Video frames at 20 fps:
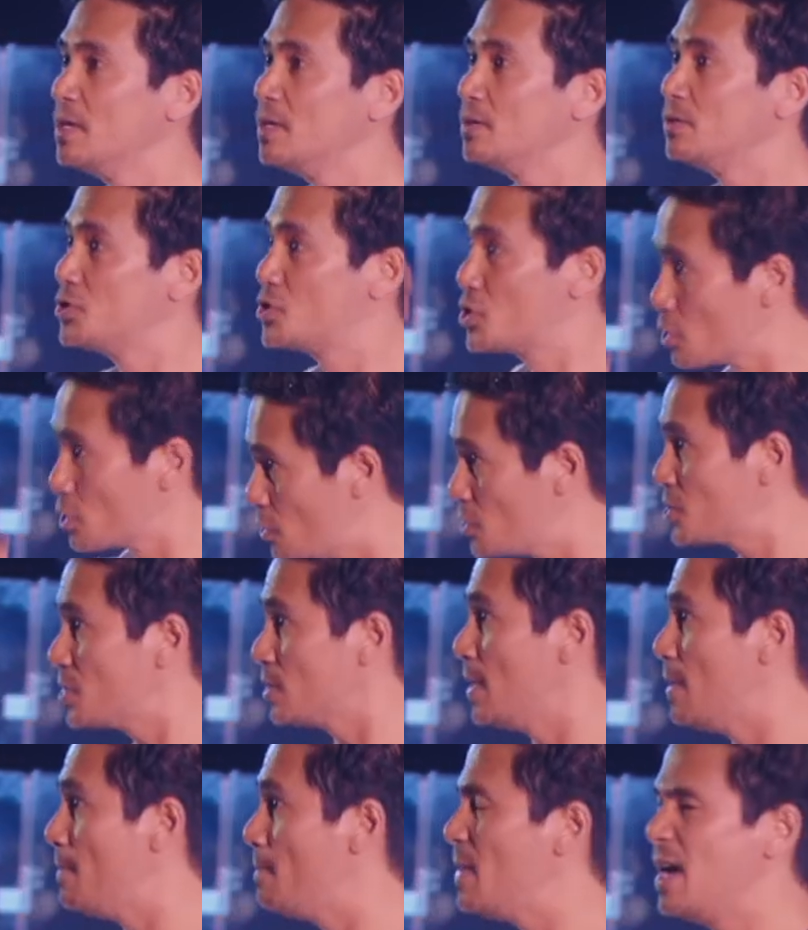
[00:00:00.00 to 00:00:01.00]

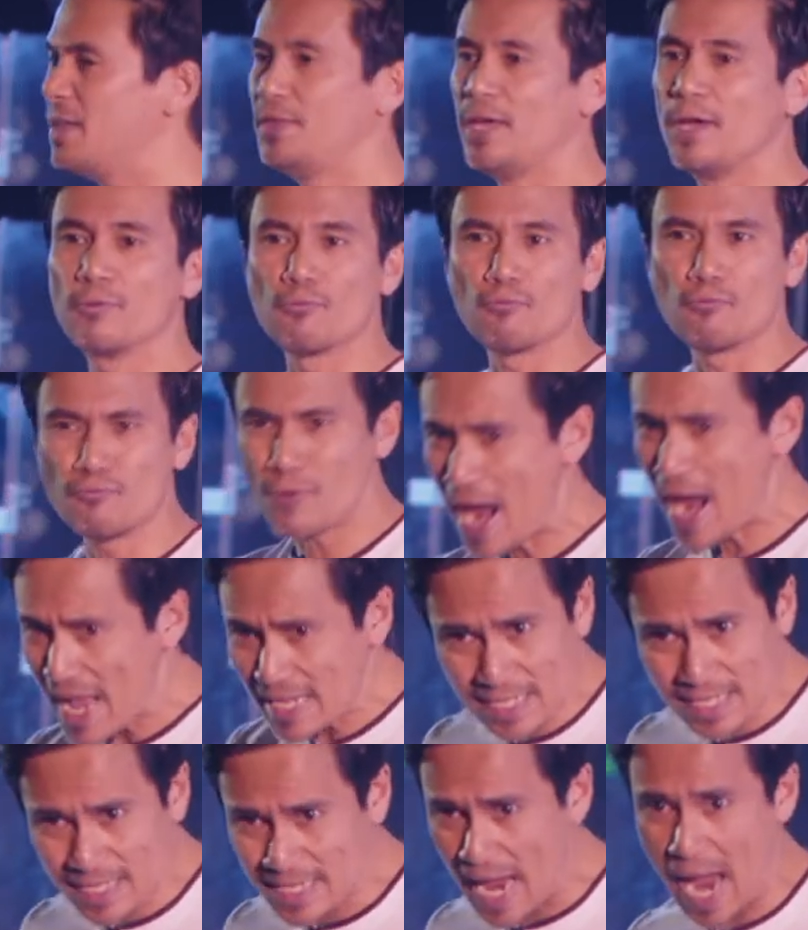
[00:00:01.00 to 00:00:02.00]
Jerusalem. They
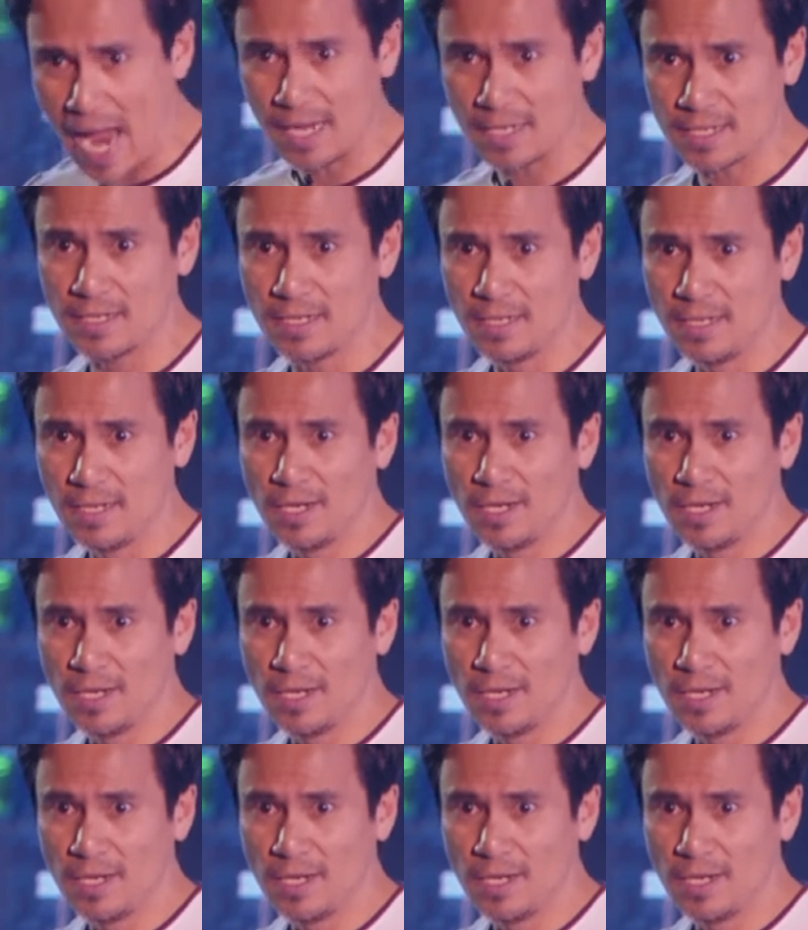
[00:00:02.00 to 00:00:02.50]
ransacked